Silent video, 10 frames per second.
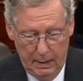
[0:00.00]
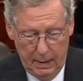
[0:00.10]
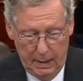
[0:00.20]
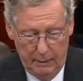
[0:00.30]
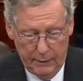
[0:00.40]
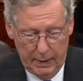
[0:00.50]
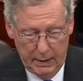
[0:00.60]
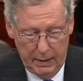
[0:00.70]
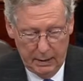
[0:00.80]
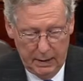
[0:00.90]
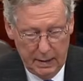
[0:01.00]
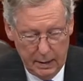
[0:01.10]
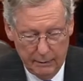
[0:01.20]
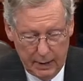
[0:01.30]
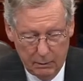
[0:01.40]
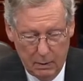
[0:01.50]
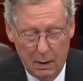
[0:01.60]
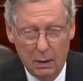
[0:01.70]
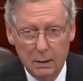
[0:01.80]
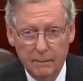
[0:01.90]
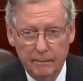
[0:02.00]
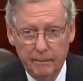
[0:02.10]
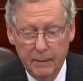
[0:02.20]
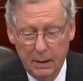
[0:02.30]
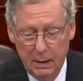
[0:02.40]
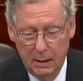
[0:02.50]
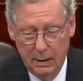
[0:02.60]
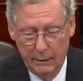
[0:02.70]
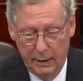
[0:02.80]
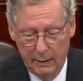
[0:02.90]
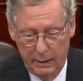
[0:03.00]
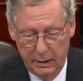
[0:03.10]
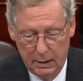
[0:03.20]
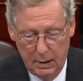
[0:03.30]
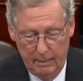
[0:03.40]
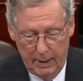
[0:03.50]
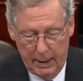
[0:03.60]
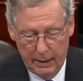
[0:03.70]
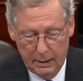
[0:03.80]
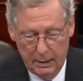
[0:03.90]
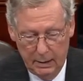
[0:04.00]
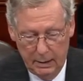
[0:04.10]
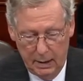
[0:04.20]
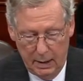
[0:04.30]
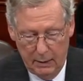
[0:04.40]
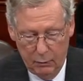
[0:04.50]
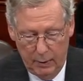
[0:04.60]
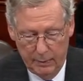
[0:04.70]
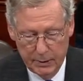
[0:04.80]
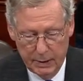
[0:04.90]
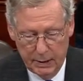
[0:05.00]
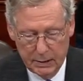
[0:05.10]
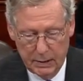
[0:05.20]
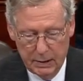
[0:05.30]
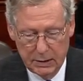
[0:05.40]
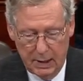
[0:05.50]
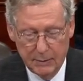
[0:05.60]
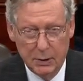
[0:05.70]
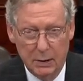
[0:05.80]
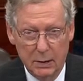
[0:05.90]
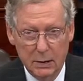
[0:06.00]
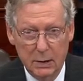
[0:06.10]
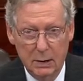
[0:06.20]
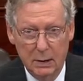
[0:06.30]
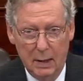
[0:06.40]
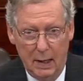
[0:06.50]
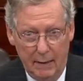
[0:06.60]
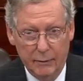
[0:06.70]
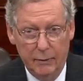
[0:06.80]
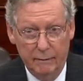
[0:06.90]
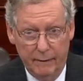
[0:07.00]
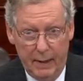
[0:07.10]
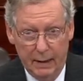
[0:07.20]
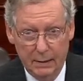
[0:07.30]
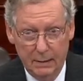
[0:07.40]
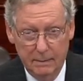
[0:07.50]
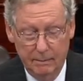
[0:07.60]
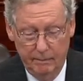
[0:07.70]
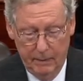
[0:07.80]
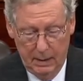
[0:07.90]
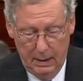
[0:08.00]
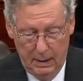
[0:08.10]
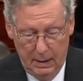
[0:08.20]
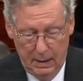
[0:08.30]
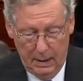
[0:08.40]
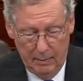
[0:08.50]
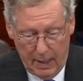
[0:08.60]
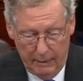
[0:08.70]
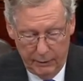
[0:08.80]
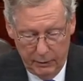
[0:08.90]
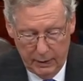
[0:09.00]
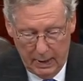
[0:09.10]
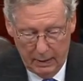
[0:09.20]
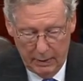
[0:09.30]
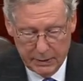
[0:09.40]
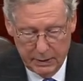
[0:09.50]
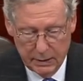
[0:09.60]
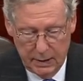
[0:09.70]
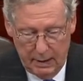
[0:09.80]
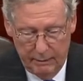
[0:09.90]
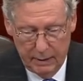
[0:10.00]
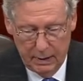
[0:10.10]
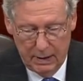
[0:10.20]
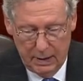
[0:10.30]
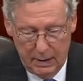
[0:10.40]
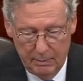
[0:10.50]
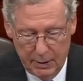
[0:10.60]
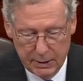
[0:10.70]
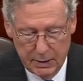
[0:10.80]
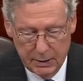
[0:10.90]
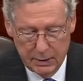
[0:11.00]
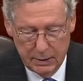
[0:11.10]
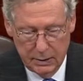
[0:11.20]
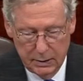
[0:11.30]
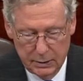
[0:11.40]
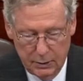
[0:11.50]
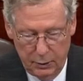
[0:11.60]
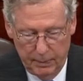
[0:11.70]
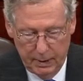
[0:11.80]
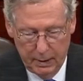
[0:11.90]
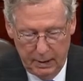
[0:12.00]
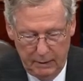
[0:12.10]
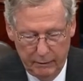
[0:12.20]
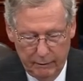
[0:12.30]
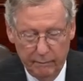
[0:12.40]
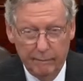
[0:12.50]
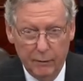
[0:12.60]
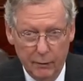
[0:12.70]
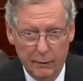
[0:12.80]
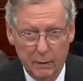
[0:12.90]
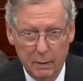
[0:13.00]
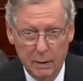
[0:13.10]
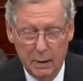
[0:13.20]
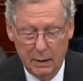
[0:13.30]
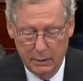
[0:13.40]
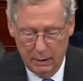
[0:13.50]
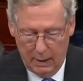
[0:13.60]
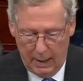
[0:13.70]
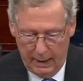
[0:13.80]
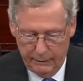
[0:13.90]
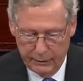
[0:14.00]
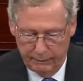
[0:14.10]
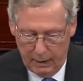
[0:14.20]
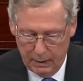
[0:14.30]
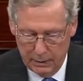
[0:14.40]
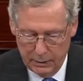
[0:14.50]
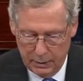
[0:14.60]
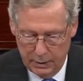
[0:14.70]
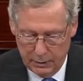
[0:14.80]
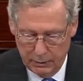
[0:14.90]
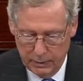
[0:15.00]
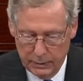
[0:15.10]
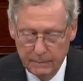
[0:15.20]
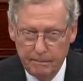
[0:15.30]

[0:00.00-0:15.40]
And if they get any of that wrong, they'll need to come back and repossess subsidies after the fact. In my view, the IRS doesn't have any business snooping even further into the lives of our constituents,